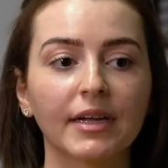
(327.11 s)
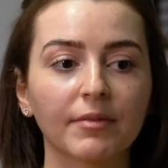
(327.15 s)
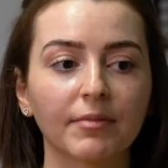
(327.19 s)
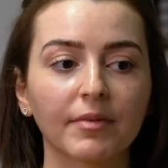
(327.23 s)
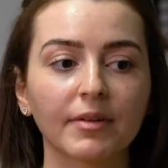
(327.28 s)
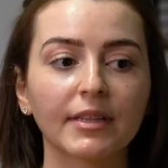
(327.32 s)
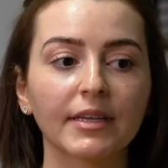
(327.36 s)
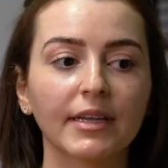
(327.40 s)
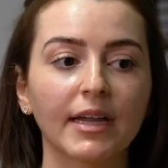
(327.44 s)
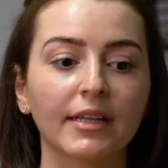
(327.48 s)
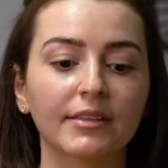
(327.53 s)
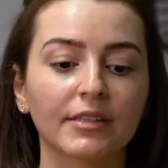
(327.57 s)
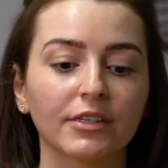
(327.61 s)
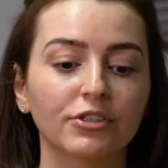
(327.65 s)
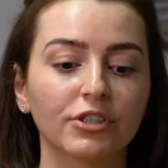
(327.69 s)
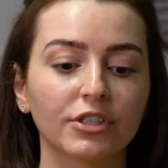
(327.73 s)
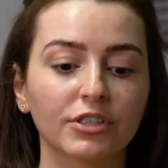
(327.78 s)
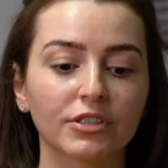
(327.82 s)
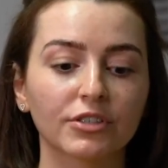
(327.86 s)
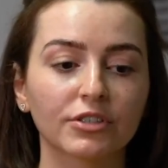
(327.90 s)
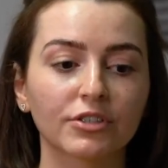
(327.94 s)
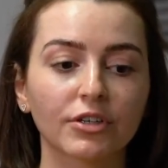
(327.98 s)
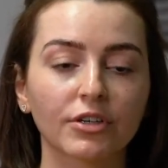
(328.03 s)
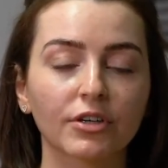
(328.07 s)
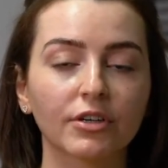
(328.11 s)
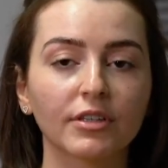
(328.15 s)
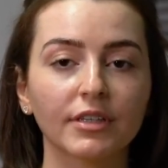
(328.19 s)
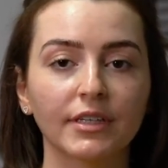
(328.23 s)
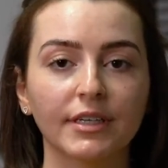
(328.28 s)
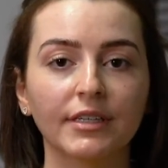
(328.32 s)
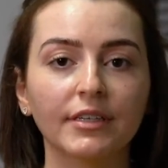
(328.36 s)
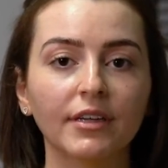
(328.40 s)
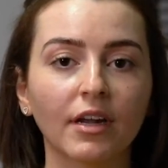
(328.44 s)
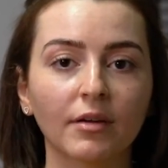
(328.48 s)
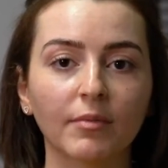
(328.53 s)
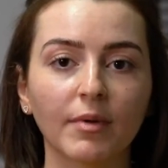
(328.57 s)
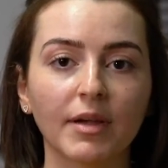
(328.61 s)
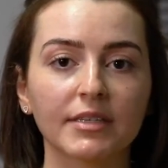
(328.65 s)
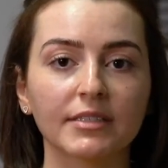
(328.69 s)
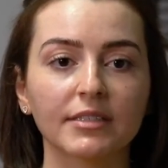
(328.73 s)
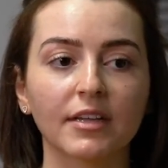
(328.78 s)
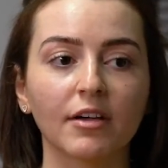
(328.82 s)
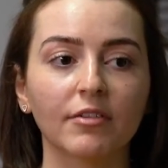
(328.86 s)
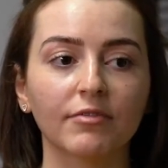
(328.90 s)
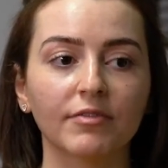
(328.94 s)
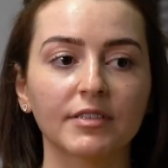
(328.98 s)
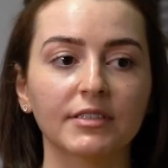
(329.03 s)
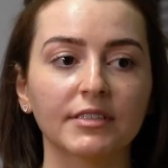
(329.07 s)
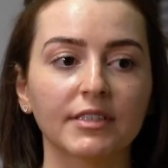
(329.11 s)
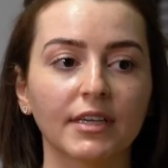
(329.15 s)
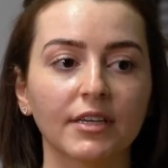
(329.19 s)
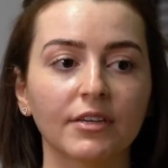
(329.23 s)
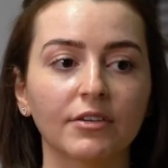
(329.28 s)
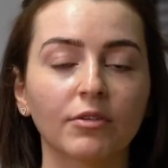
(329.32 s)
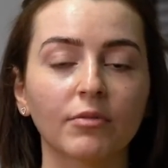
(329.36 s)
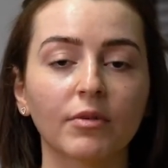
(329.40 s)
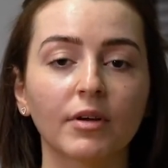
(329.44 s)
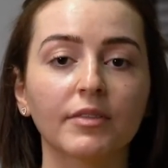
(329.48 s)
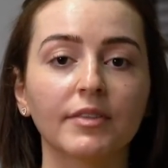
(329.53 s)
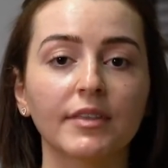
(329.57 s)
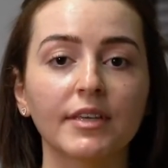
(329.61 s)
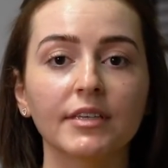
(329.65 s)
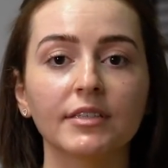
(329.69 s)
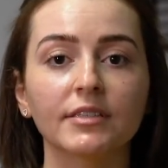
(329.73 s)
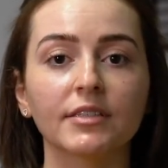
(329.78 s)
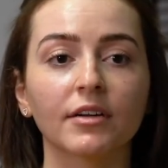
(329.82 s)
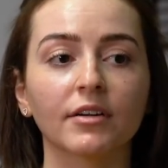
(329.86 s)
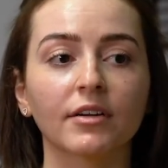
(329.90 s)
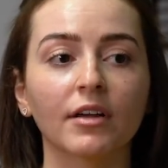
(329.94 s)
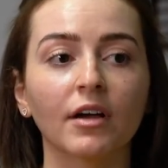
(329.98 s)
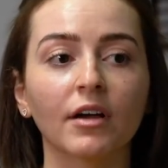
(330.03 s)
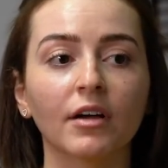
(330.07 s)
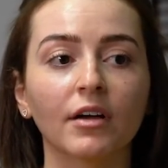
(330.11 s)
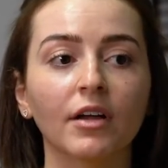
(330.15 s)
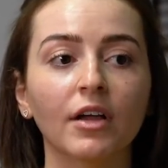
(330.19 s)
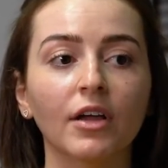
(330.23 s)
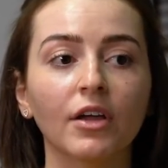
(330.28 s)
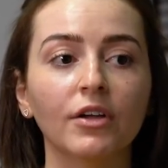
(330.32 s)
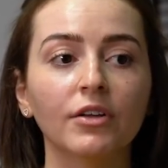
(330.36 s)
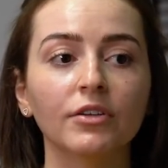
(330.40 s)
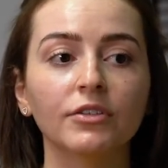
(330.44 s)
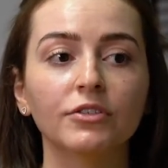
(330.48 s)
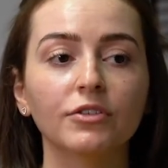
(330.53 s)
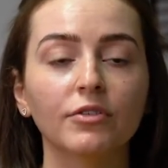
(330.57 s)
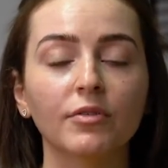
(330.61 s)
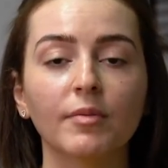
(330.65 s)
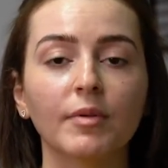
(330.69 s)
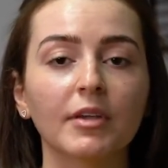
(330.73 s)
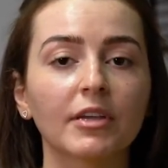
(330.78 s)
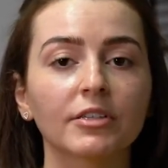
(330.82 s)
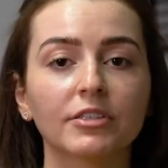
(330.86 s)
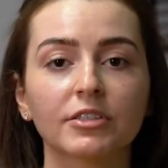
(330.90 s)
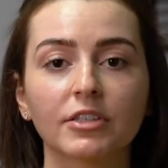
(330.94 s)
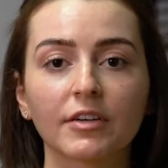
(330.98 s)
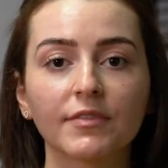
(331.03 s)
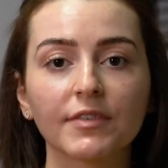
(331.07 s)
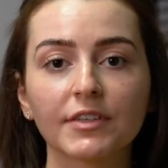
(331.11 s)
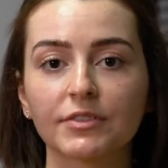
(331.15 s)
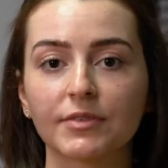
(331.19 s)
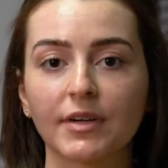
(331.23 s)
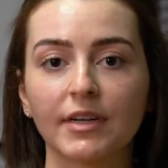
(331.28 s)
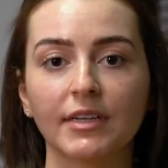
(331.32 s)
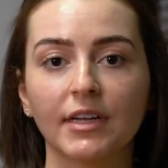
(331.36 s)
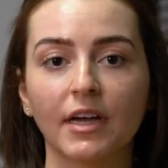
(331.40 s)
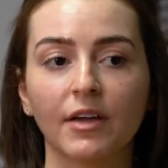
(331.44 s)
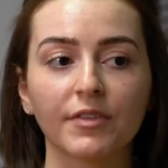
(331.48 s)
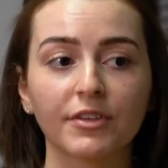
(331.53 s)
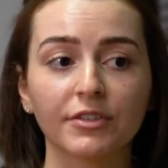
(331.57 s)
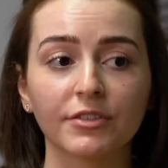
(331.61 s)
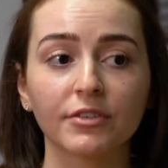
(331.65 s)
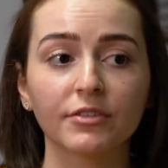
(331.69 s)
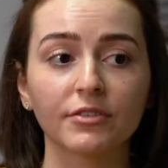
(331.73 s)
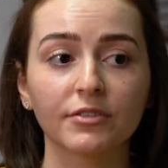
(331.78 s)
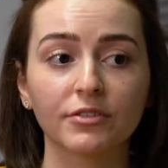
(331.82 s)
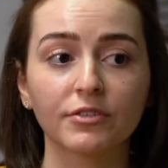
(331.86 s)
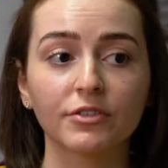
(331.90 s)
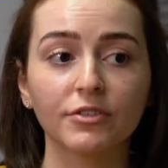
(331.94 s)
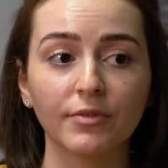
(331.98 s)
I really had to just circle in on myself and say, you know what, these are not doing me a service right now. These are